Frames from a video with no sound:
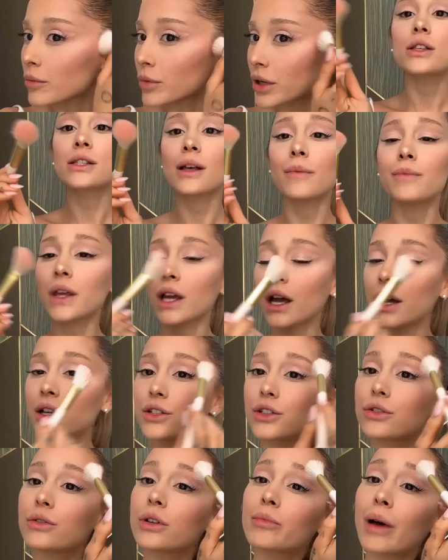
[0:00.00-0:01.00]
Something I
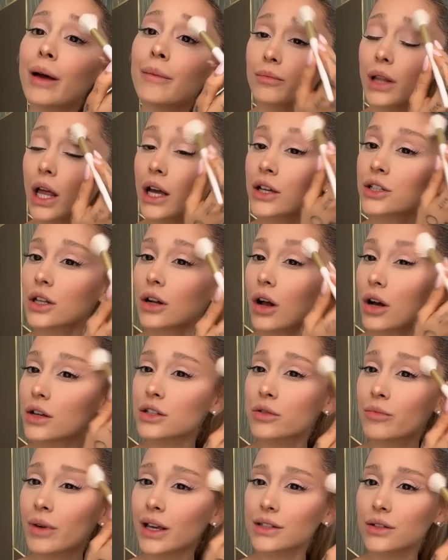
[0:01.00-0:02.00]
do with my blush that
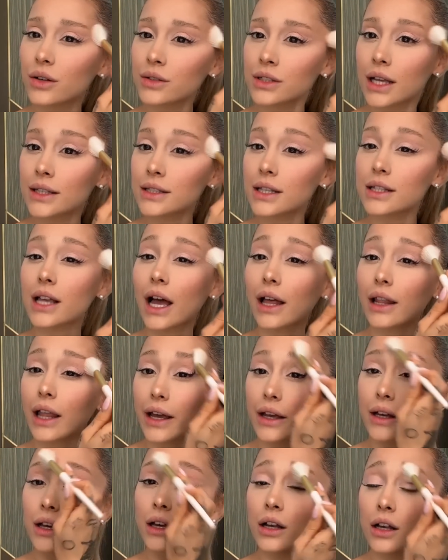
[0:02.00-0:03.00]
also makes no sense is I
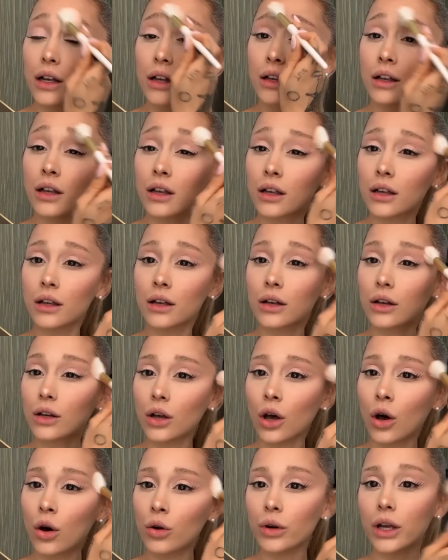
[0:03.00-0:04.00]
like
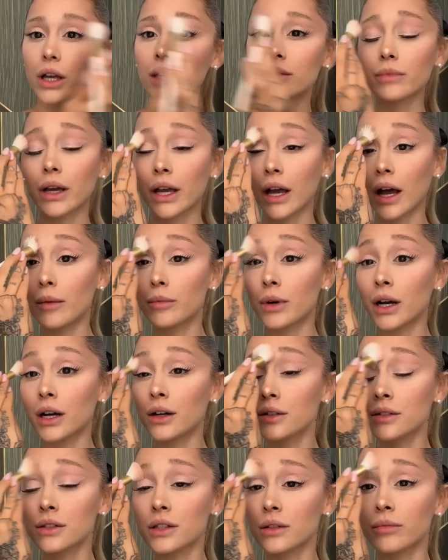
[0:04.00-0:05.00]
go in my
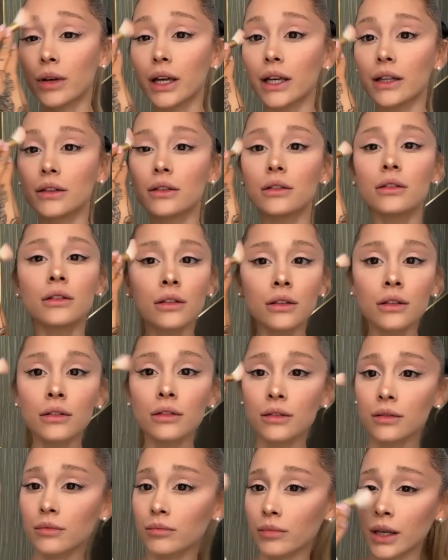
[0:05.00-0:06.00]
eyebrows and my
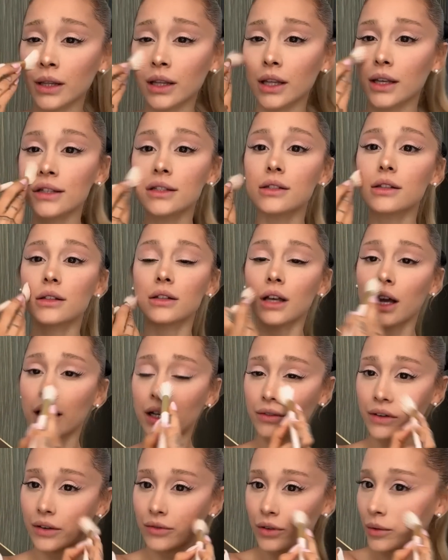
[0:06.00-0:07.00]
this and kind
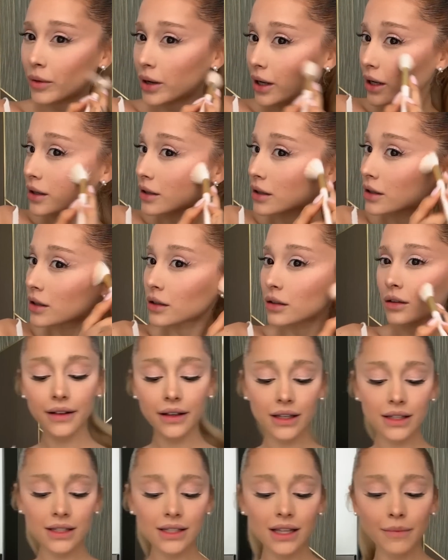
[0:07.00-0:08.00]
of everywhere.
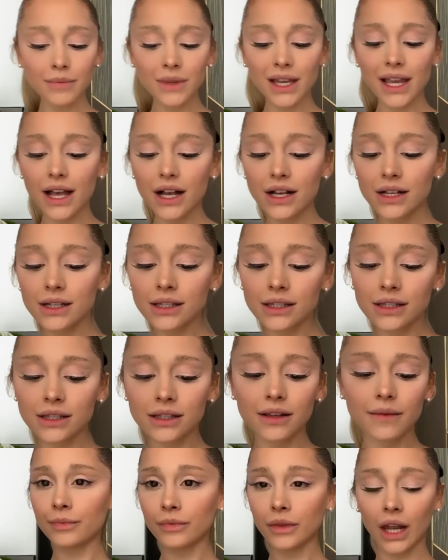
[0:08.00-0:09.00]
Something
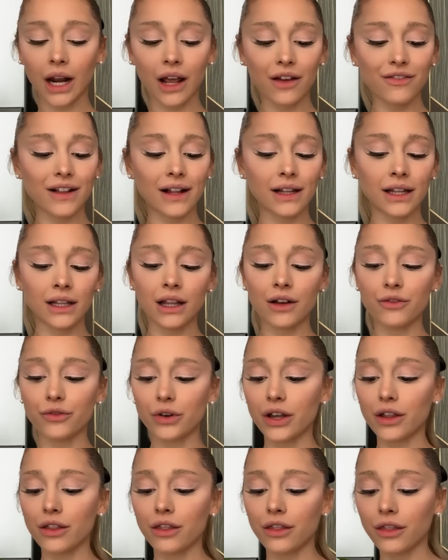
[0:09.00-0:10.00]
else that I fell in love
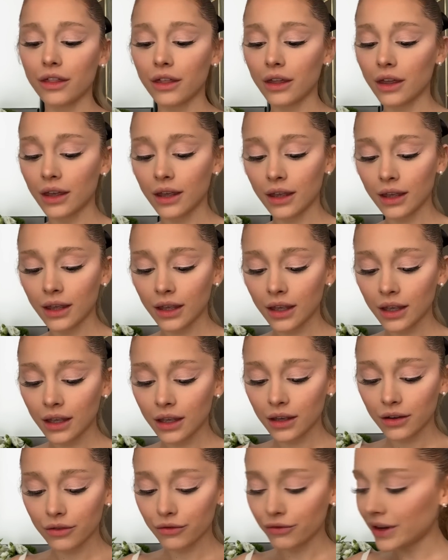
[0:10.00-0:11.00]
with
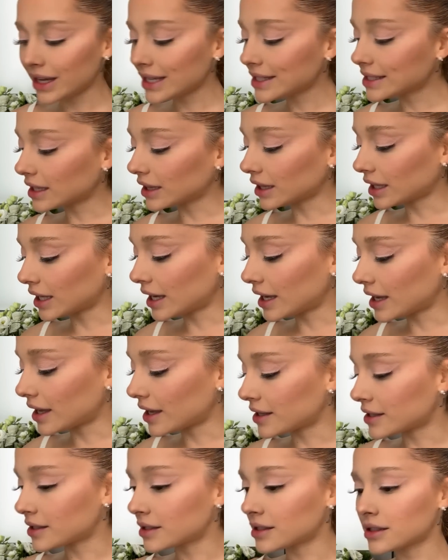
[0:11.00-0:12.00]
recently
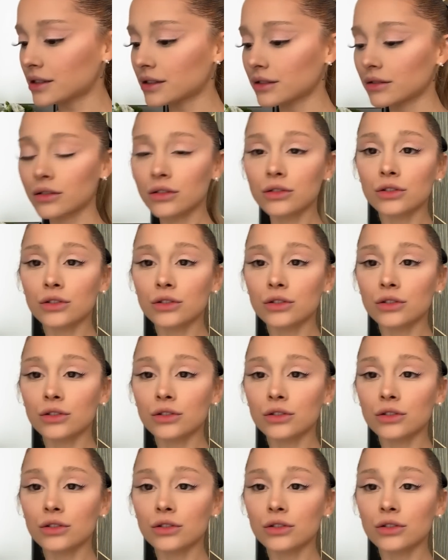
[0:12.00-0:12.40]
is